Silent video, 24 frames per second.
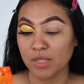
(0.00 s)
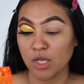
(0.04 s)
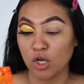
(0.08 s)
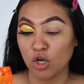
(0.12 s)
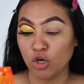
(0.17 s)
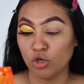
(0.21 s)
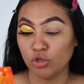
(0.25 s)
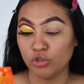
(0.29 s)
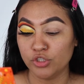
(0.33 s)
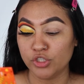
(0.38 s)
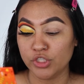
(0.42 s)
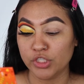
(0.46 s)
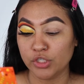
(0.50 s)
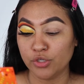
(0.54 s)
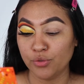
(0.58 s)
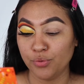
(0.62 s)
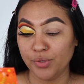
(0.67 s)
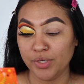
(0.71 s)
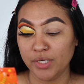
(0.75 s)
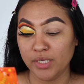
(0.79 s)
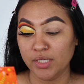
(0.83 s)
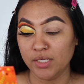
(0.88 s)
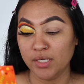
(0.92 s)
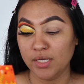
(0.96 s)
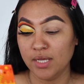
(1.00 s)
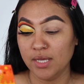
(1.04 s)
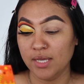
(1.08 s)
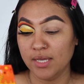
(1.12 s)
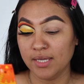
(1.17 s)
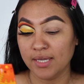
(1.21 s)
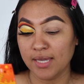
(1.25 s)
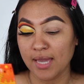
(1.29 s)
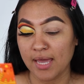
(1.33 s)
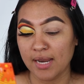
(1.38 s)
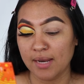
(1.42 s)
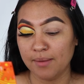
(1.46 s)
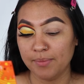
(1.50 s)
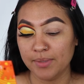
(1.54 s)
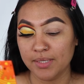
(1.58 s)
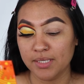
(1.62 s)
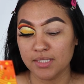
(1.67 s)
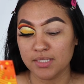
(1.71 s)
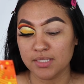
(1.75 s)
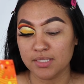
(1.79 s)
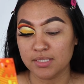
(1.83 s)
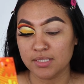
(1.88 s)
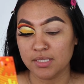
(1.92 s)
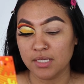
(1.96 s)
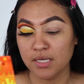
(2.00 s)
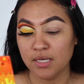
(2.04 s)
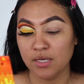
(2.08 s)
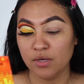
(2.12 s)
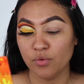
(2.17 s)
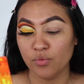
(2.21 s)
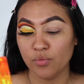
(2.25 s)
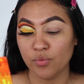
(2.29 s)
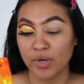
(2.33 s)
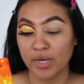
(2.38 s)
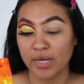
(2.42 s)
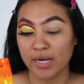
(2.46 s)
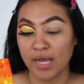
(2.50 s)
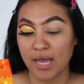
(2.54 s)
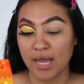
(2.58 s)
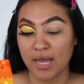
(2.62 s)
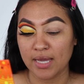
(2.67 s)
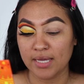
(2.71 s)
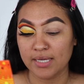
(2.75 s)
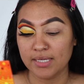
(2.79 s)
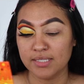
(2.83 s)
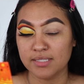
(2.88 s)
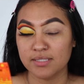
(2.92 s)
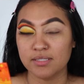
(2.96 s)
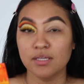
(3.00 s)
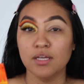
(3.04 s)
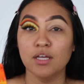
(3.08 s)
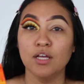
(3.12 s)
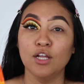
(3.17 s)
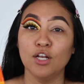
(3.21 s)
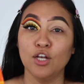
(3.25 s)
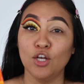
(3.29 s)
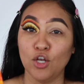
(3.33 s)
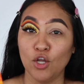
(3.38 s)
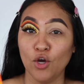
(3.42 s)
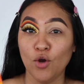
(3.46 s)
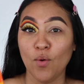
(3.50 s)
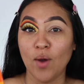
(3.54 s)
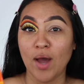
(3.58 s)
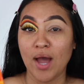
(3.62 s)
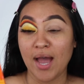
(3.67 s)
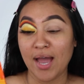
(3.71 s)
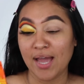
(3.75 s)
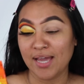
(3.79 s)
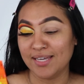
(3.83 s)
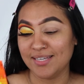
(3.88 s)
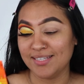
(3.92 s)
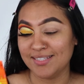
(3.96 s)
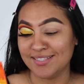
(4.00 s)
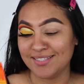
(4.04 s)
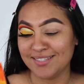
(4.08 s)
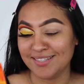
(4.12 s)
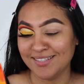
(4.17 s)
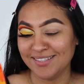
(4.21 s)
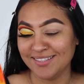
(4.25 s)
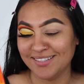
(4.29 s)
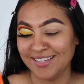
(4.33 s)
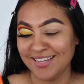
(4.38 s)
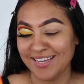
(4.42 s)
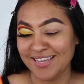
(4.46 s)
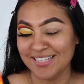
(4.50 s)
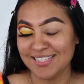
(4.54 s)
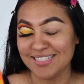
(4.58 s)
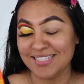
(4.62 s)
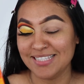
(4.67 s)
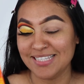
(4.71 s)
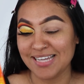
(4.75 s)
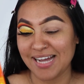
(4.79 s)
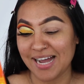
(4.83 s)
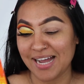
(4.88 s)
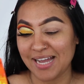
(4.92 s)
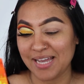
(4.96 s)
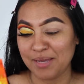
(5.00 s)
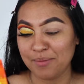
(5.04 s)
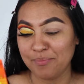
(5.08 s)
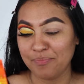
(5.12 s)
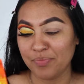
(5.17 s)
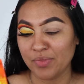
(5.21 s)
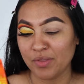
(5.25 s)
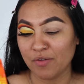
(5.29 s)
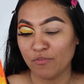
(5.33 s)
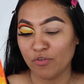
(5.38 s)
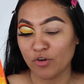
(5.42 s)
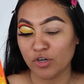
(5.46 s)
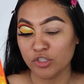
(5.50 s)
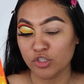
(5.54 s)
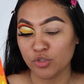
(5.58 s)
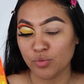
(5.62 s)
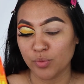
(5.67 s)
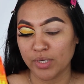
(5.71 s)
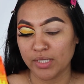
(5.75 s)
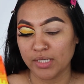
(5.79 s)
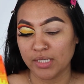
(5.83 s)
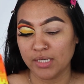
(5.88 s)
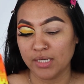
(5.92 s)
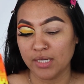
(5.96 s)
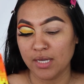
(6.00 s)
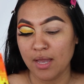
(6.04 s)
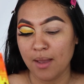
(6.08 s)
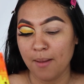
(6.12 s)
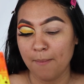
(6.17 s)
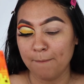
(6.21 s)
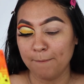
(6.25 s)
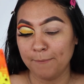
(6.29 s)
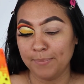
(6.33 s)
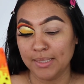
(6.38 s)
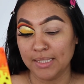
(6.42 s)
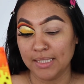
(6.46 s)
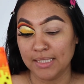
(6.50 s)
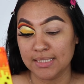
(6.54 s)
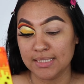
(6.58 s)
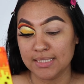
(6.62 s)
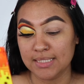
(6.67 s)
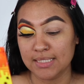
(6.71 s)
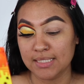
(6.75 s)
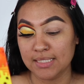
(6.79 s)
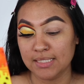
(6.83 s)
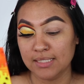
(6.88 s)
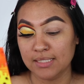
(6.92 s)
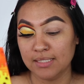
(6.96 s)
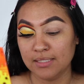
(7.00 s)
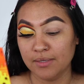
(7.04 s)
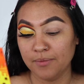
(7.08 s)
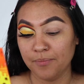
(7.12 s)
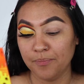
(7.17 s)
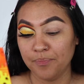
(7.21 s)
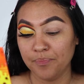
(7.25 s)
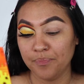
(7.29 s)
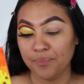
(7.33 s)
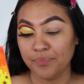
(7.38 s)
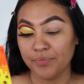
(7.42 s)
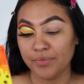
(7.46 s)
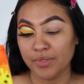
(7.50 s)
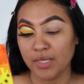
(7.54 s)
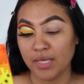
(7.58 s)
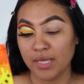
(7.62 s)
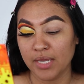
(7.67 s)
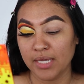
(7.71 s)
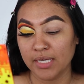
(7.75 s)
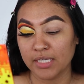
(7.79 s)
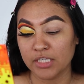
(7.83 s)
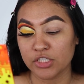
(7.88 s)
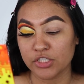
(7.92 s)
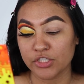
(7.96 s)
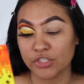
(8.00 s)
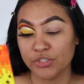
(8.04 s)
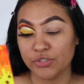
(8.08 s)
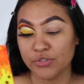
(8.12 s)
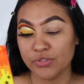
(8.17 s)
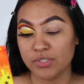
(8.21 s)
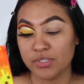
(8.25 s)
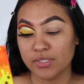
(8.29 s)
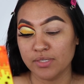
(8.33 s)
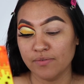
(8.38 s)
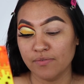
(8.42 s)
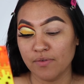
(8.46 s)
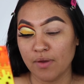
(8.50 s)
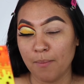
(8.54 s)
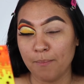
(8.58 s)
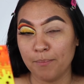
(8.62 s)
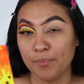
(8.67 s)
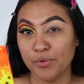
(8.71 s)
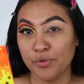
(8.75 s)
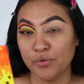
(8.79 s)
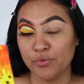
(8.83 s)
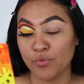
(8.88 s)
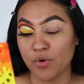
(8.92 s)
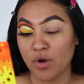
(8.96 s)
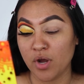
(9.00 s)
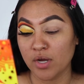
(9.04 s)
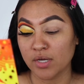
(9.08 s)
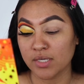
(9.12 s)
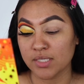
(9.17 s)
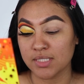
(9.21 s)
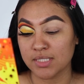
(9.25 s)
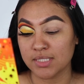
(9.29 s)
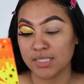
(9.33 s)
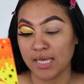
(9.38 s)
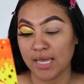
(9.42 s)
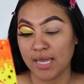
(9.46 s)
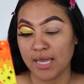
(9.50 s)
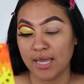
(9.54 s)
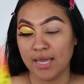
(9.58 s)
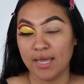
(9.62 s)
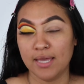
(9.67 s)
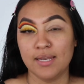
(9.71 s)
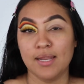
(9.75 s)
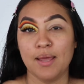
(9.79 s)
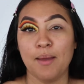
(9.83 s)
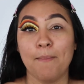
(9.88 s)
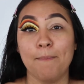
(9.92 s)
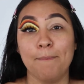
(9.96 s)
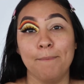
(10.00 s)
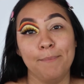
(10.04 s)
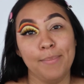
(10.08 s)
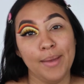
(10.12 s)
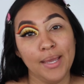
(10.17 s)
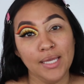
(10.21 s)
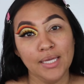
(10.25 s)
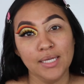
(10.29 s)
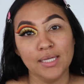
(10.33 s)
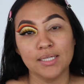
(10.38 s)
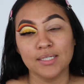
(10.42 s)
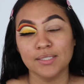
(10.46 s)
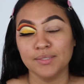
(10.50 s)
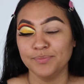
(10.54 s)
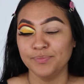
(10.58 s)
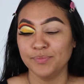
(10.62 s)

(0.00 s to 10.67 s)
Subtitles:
OG Queen, Cannabis, Red Eyes, Low Eyes, Dime, 420, Blunted, Exclusive, Moon Rocks, and Bank.